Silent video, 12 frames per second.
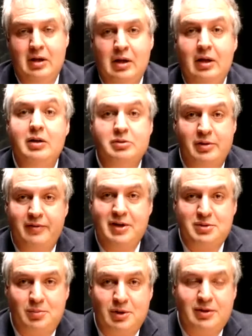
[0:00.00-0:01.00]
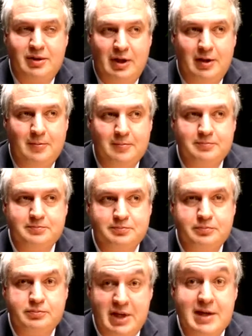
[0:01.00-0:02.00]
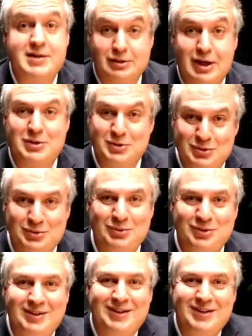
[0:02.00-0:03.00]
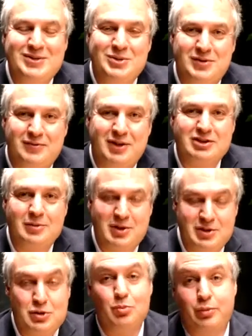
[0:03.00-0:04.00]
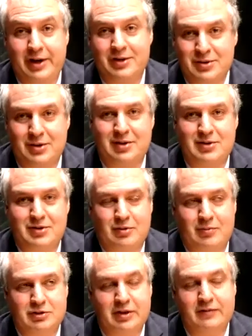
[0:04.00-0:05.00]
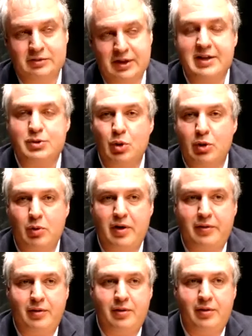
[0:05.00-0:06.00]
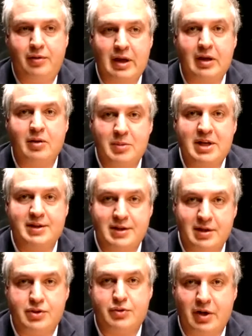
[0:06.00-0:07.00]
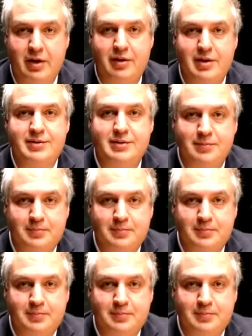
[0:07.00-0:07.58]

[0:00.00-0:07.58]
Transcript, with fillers: little investment um, takes a lot to, to develop and to bring to the consumer level. And that's where we think MediaTek's strength is.